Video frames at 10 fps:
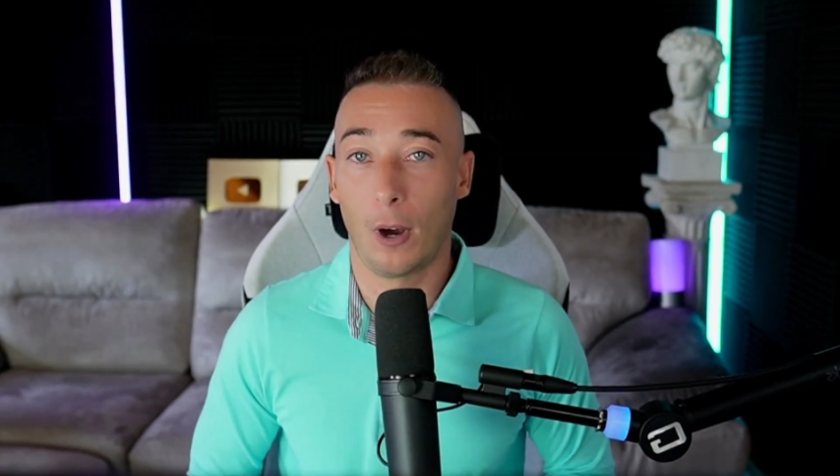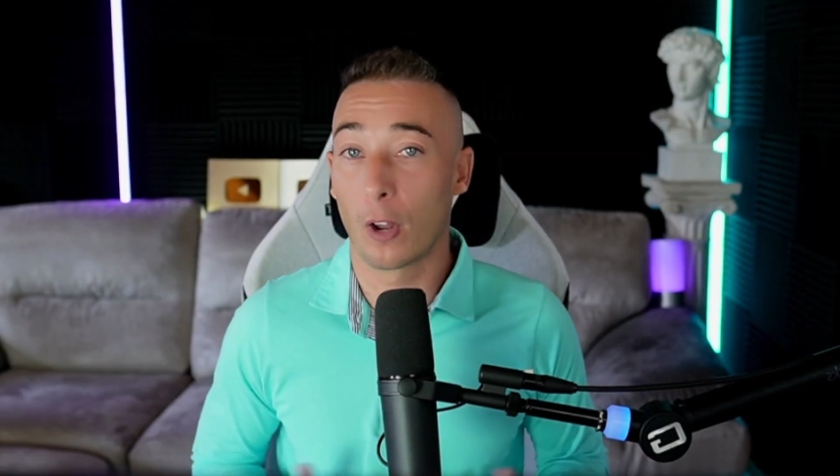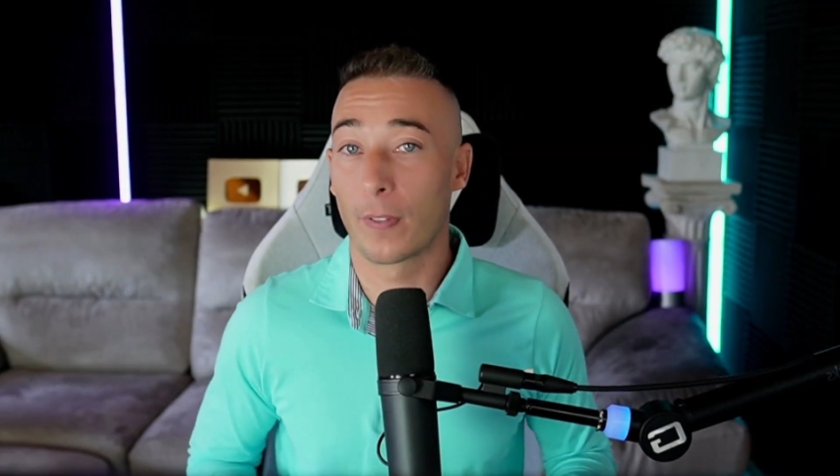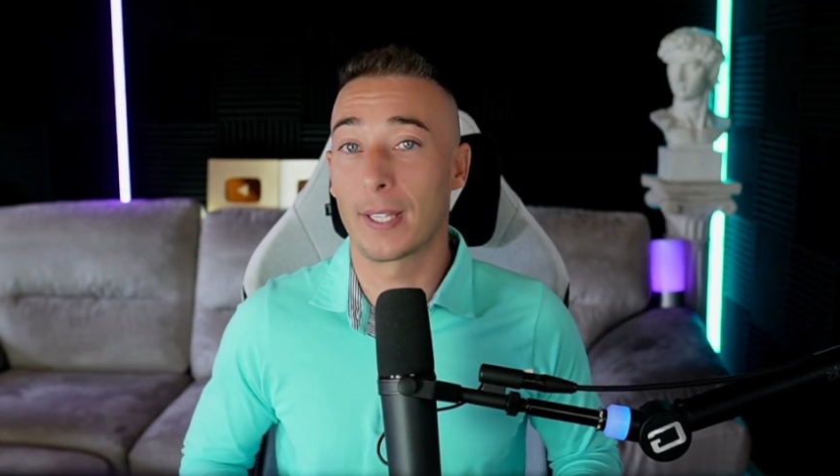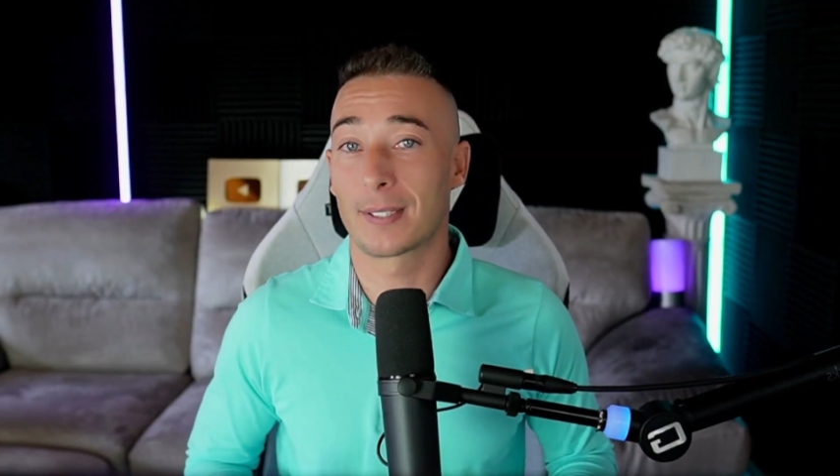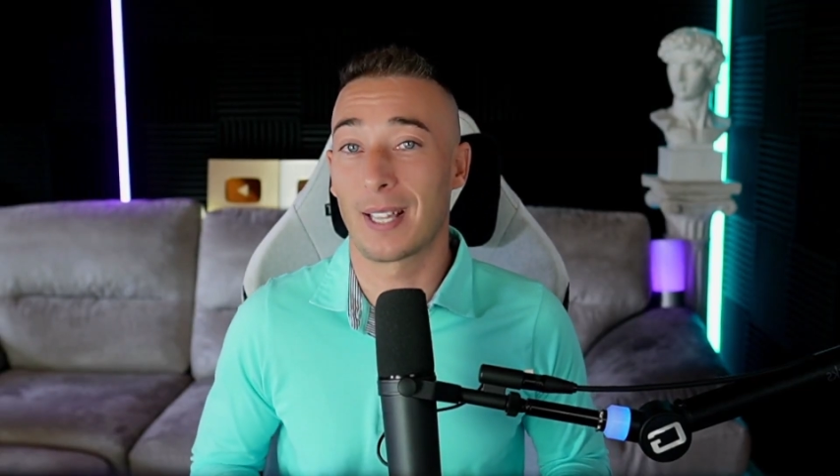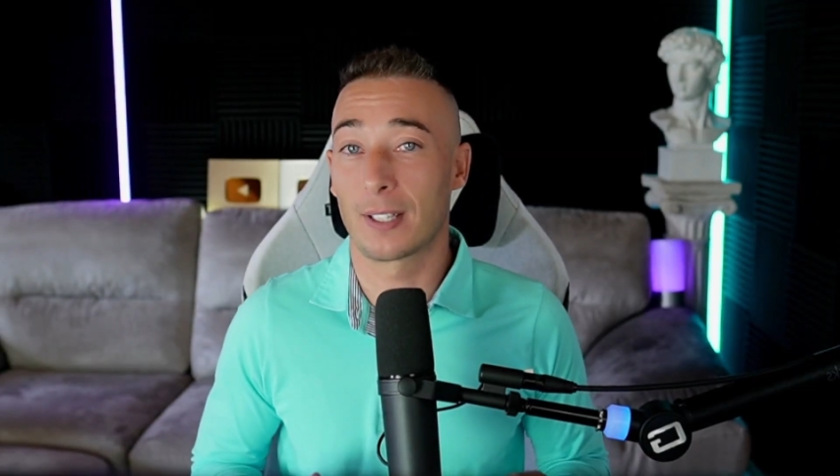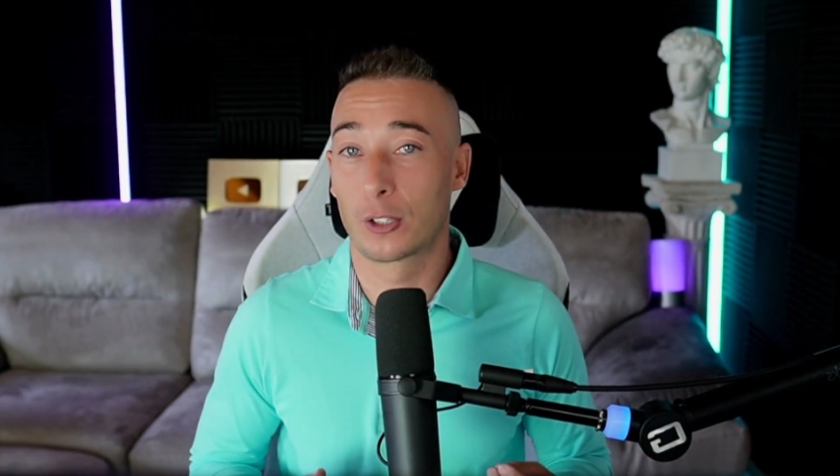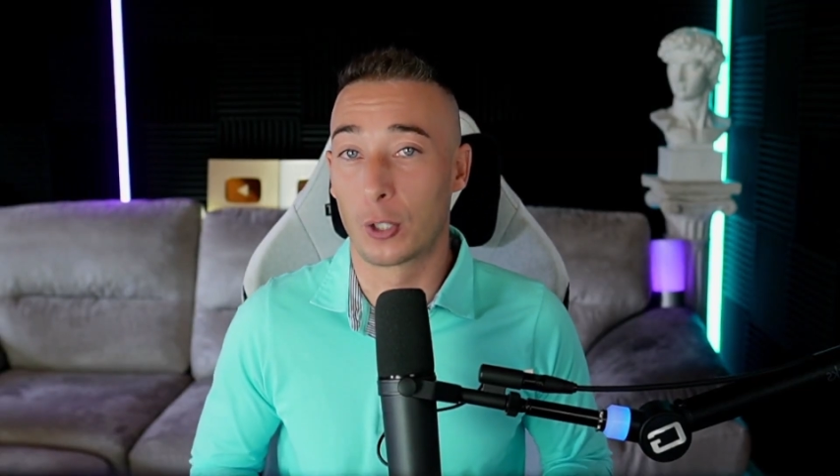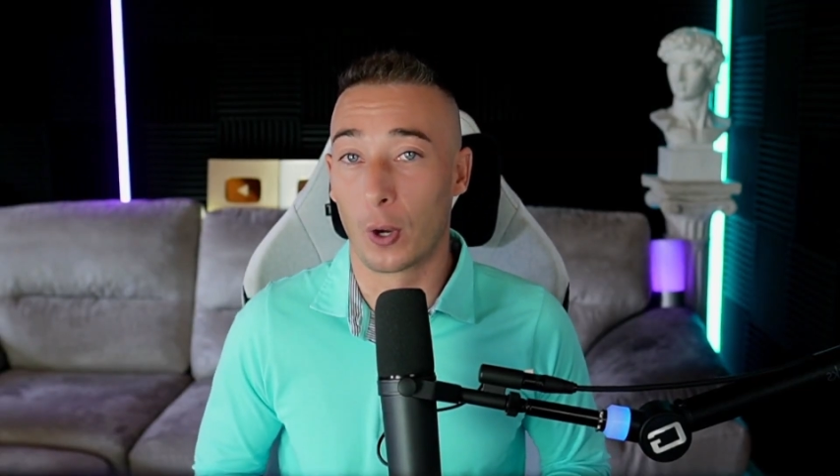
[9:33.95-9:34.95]
All of this
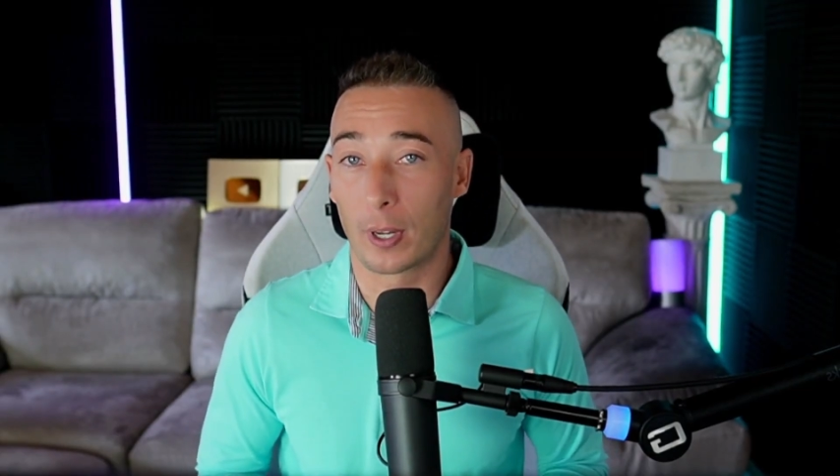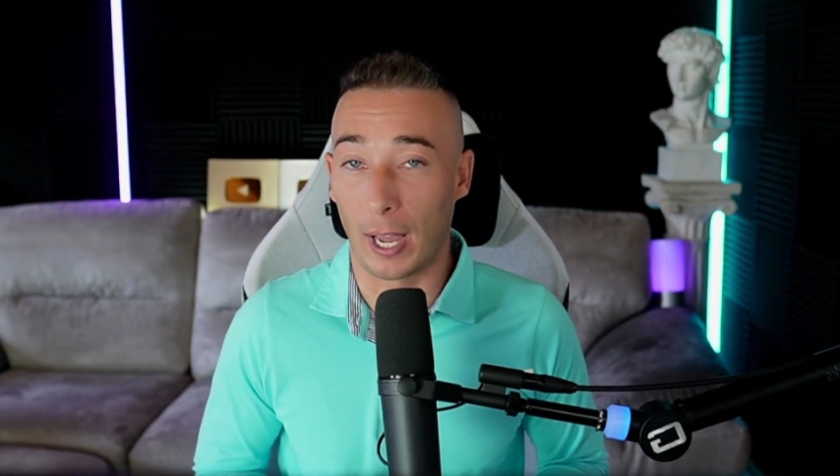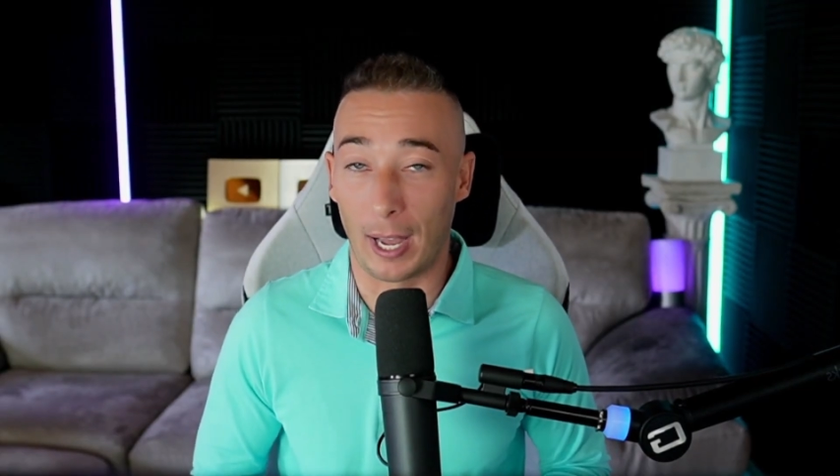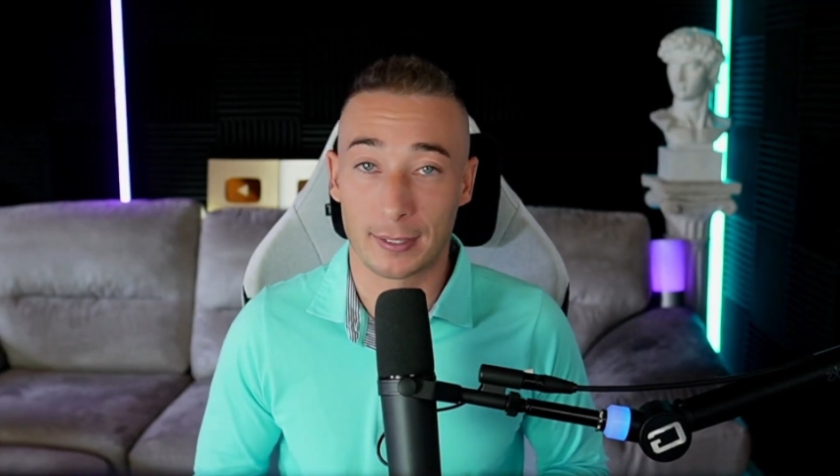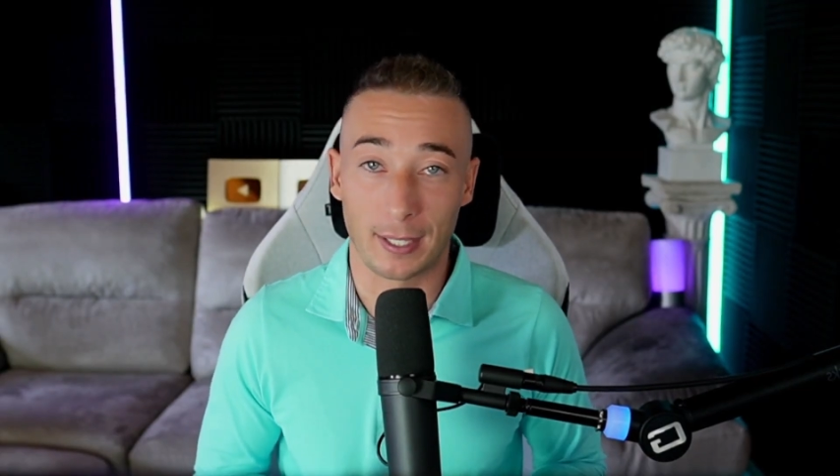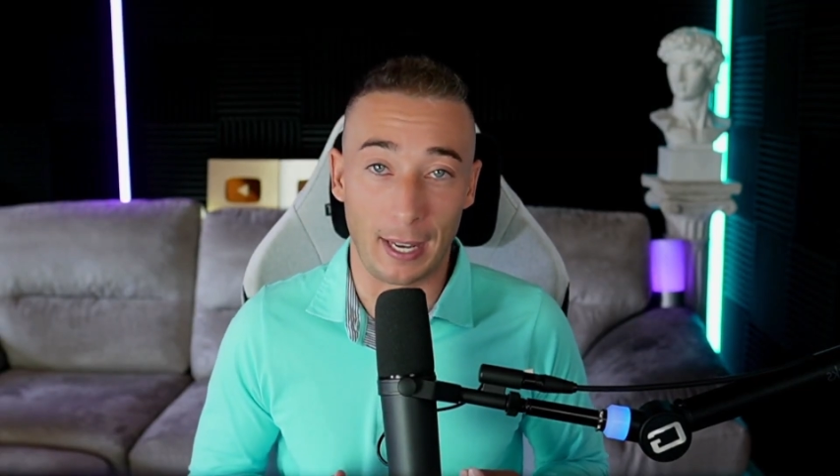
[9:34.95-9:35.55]
took us